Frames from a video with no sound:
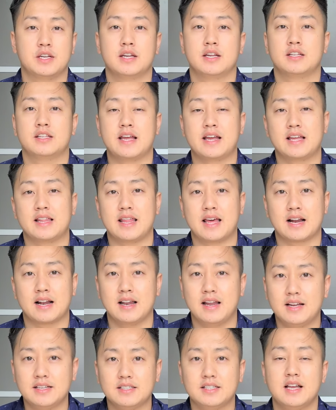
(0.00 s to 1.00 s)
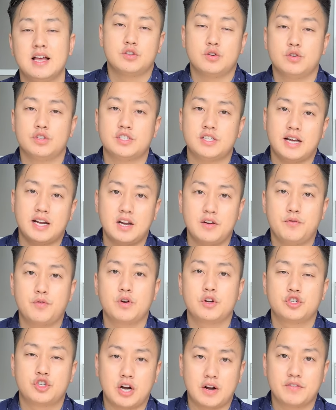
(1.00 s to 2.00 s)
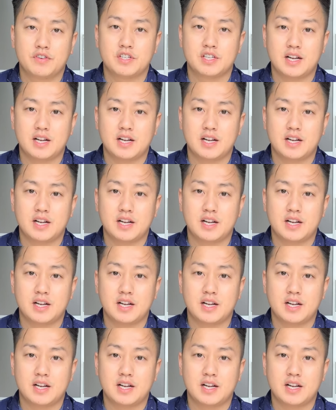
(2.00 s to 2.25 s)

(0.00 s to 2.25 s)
in taking that class. So sign up for a driver's